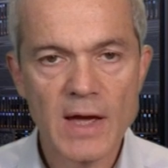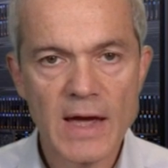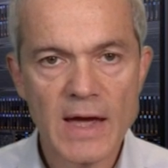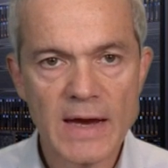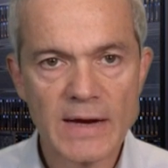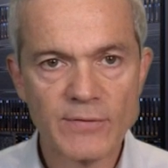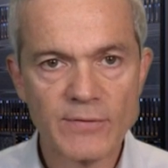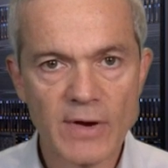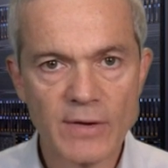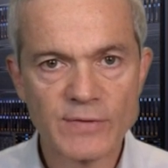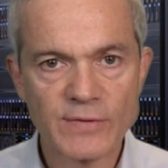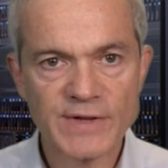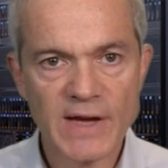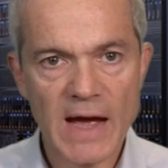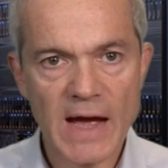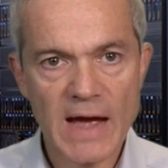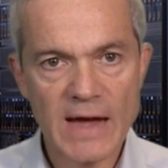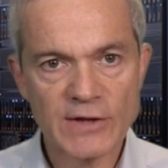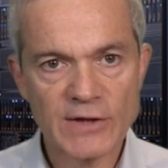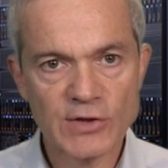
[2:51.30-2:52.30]
involves
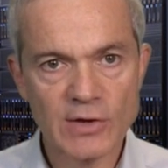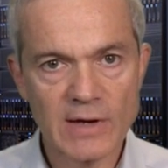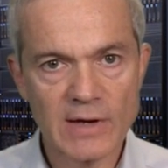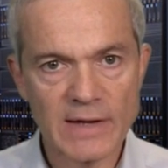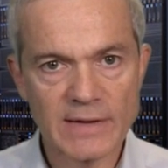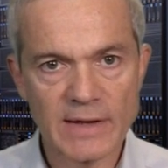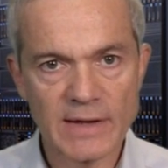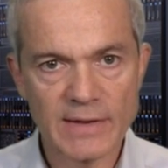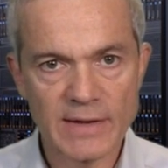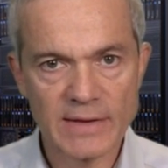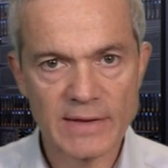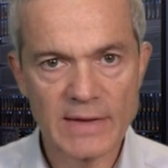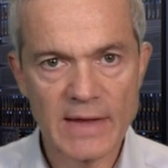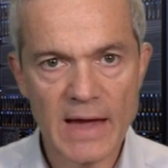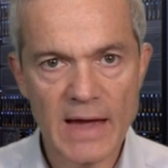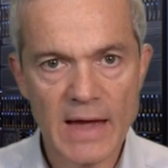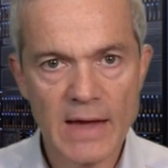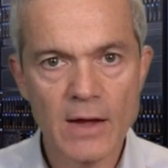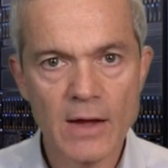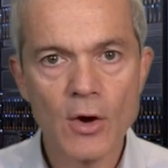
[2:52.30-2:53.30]
isolating the
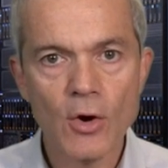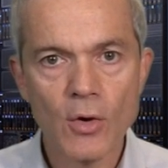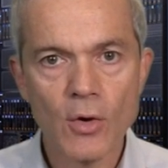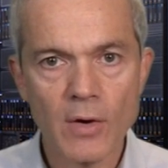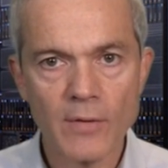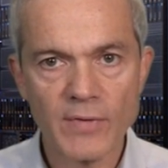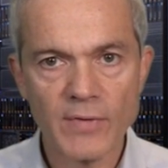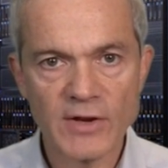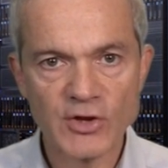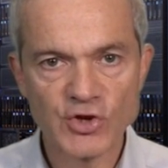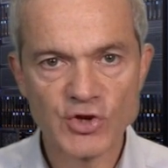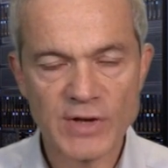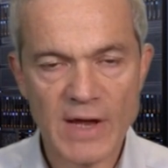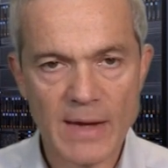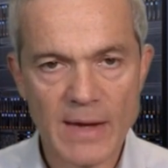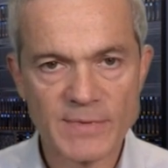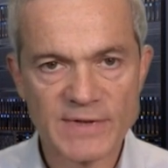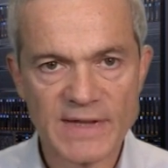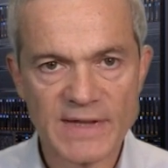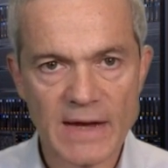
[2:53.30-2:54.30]
day of each
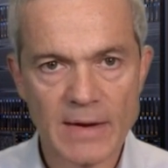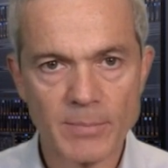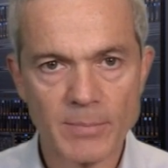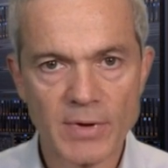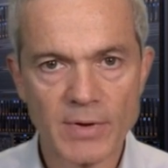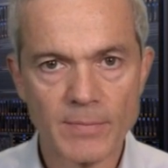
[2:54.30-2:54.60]
timestamp.